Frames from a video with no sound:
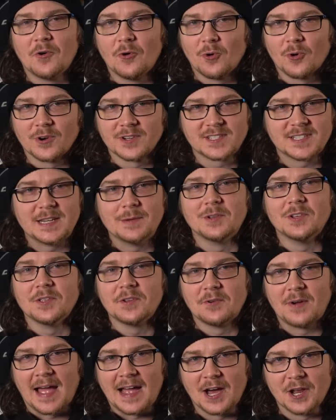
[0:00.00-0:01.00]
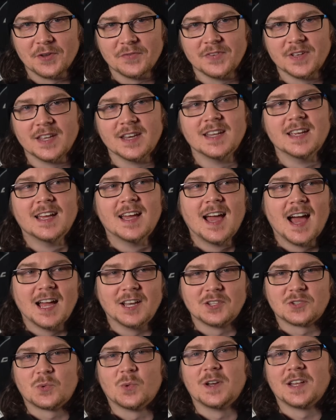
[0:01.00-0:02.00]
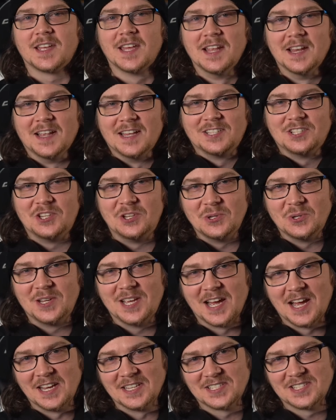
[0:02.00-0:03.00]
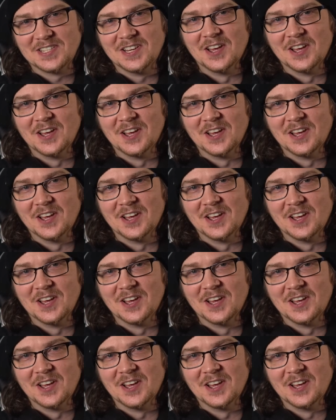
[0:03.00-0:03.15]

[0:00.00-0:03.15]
or seem a little out of it, I just want to let you guys